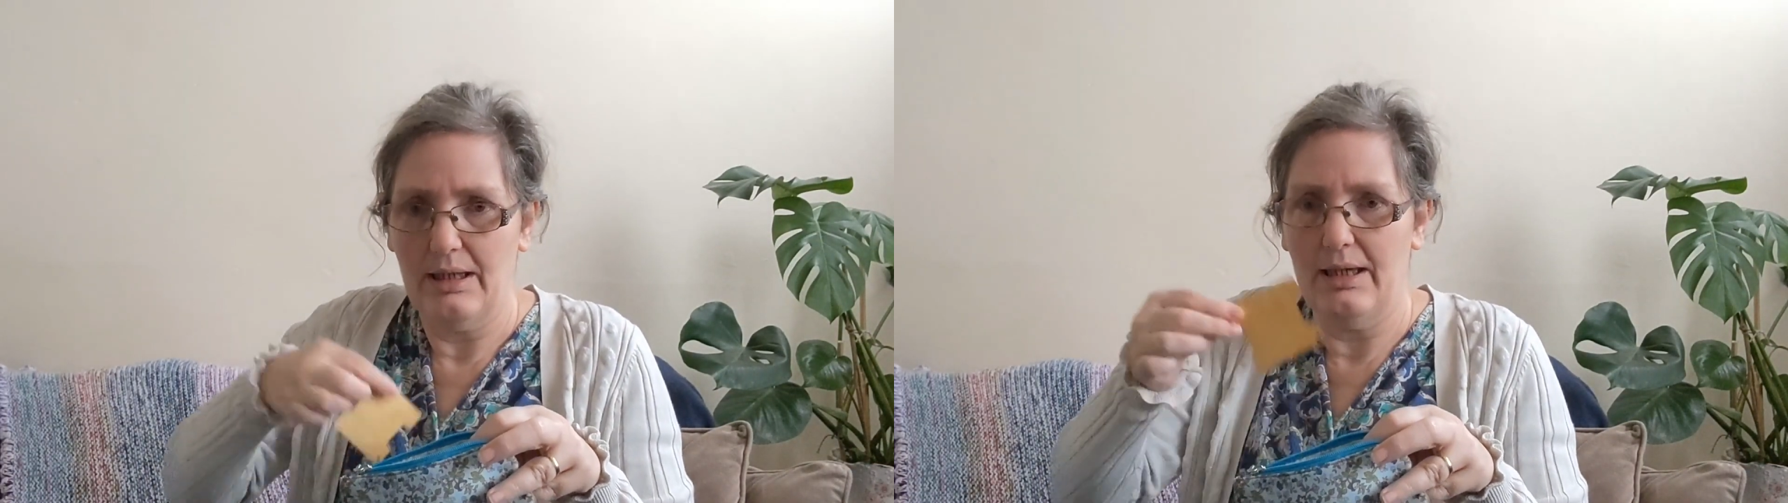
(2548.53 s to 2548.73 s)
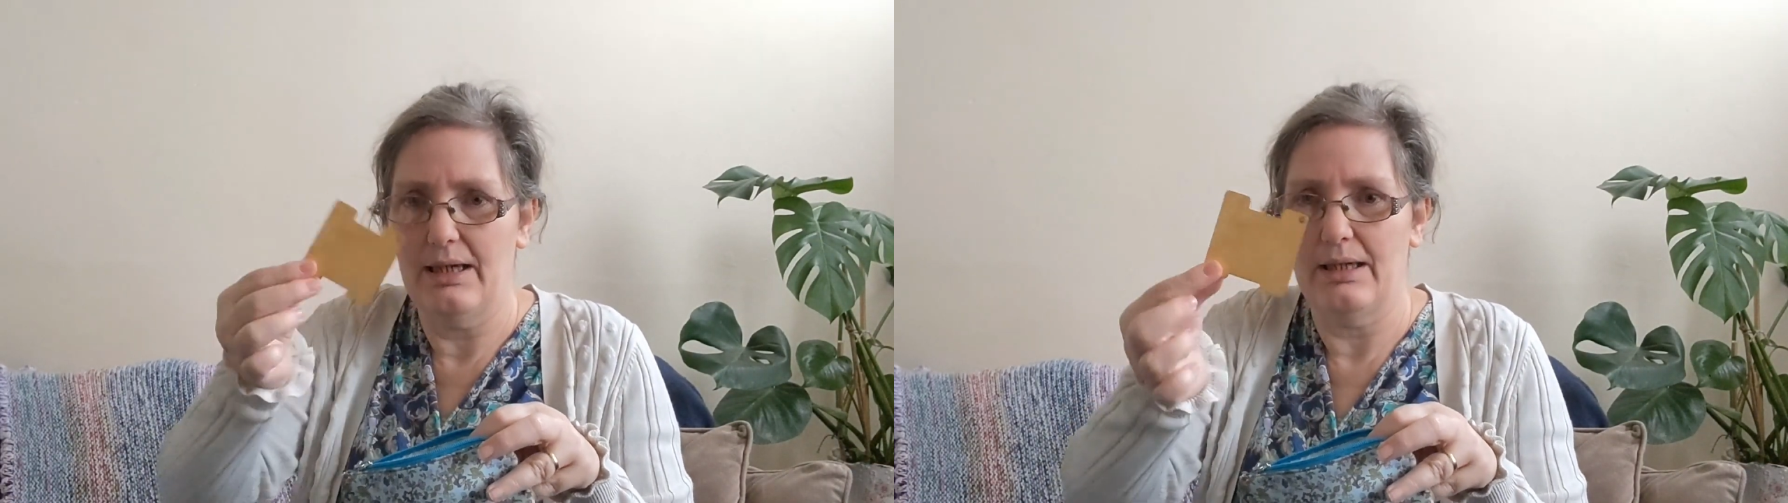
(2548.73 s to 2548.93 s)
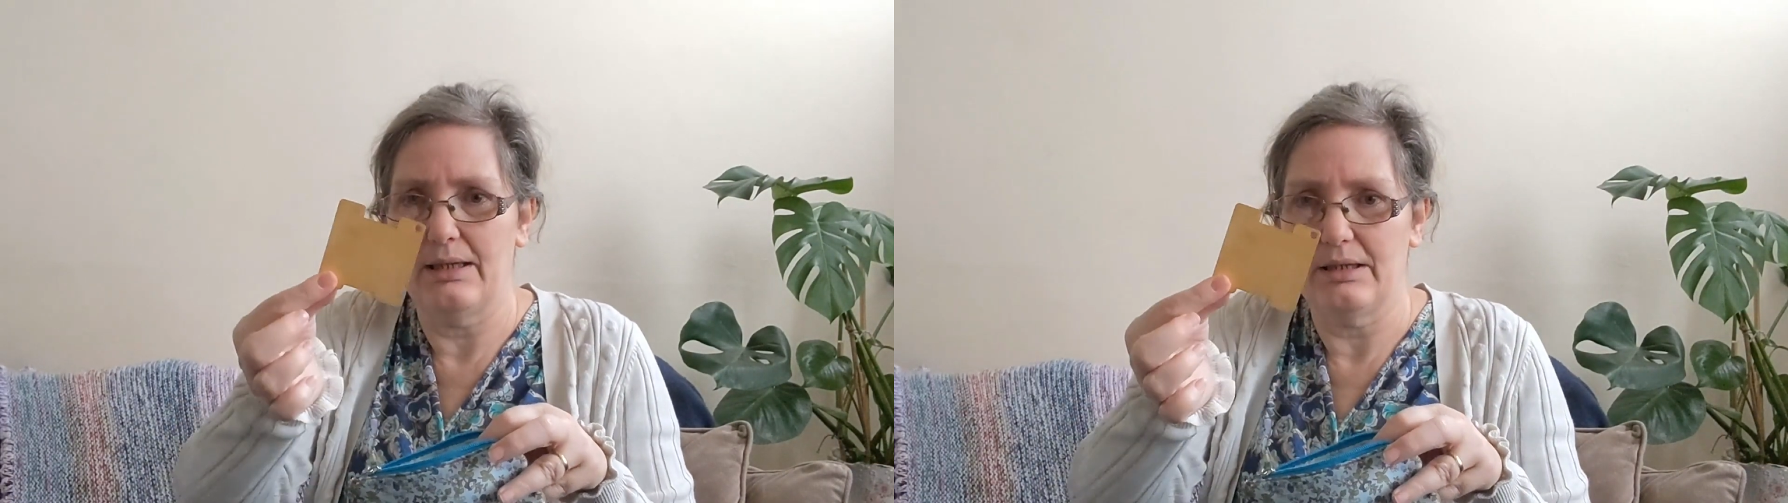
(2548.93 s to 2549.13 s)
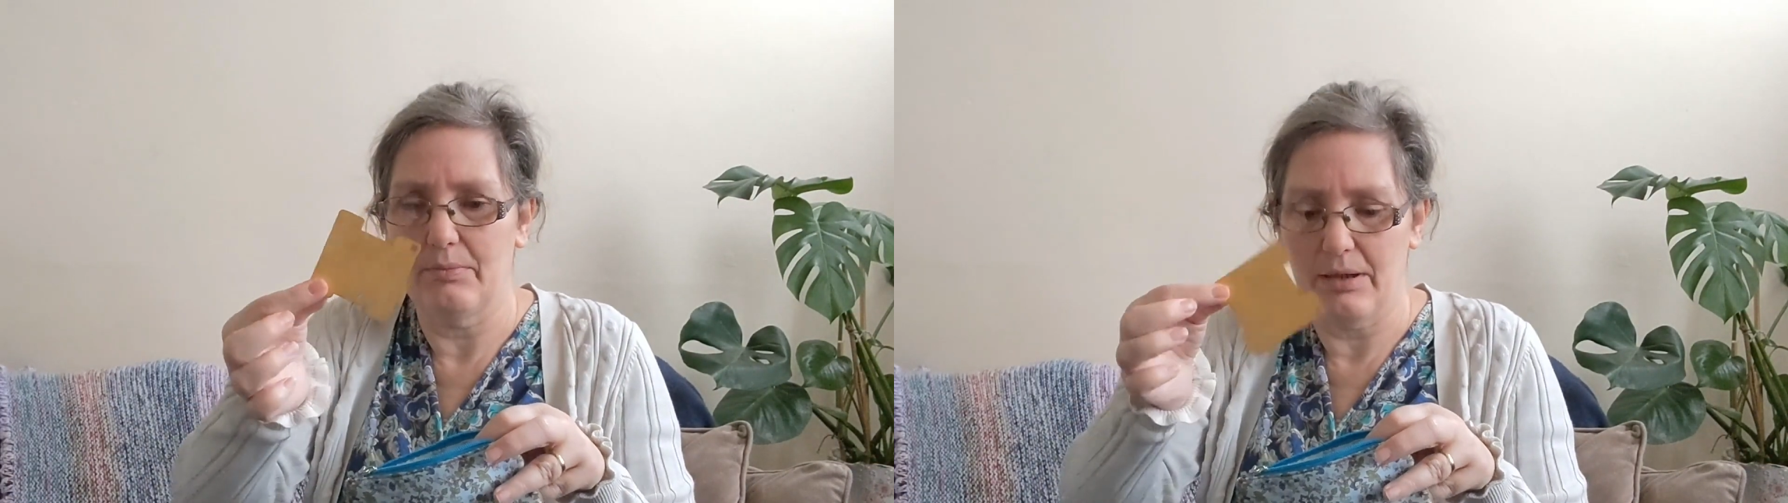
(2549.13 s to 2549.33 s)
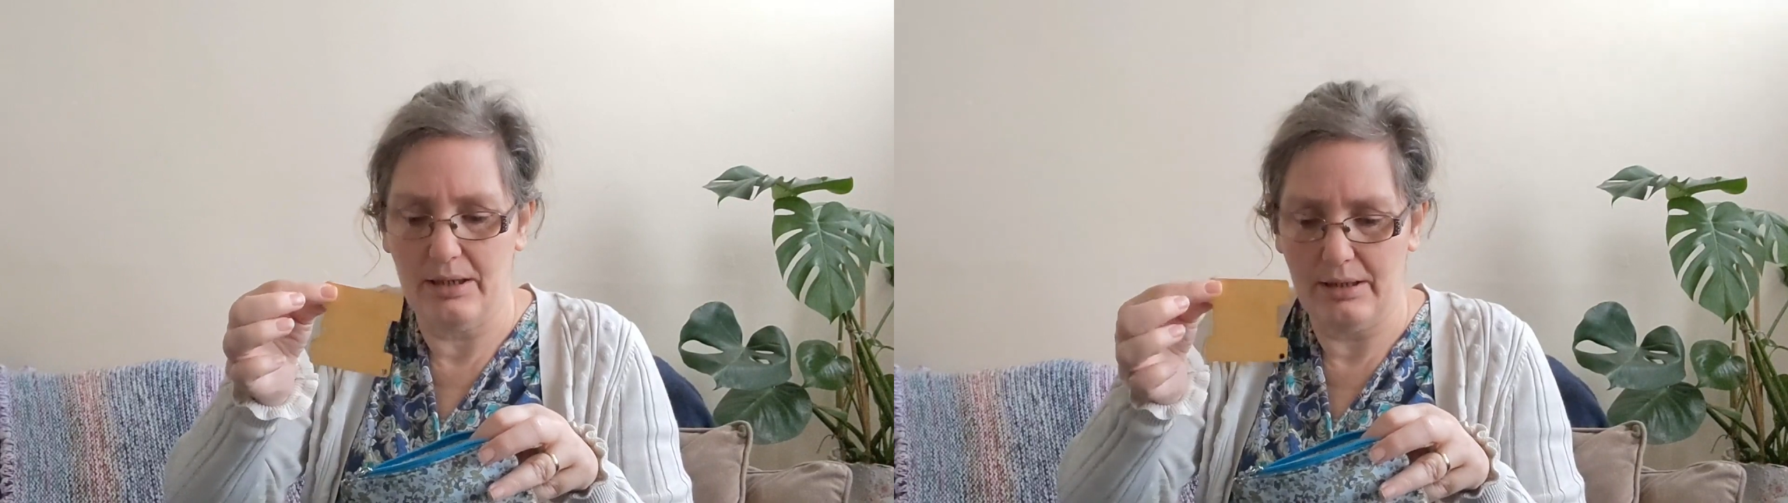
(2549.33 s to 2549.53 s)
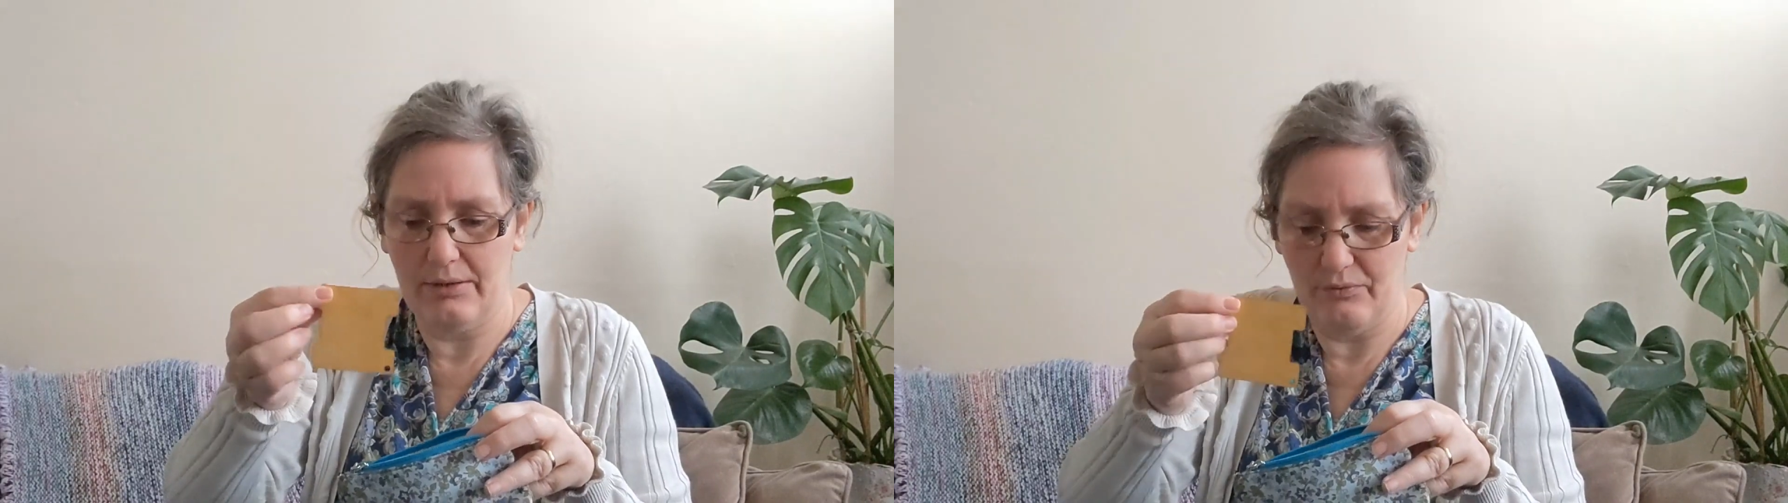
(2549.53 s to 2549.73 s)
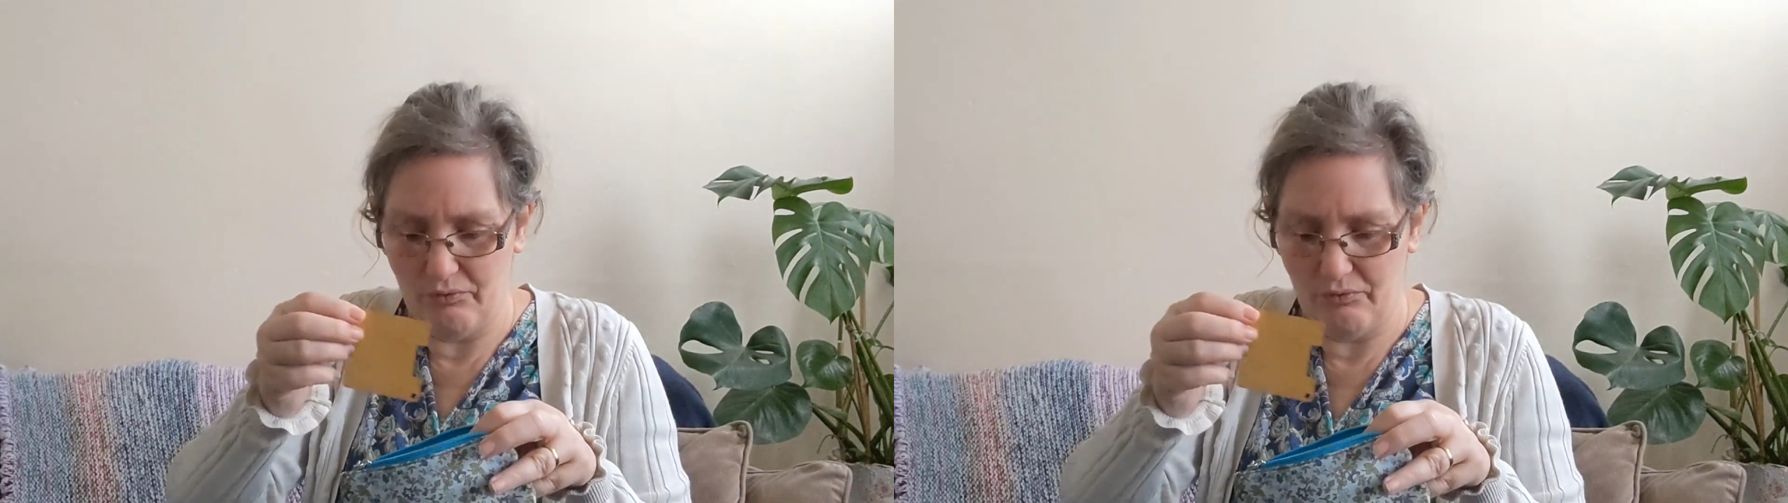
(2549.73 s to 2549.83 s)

and my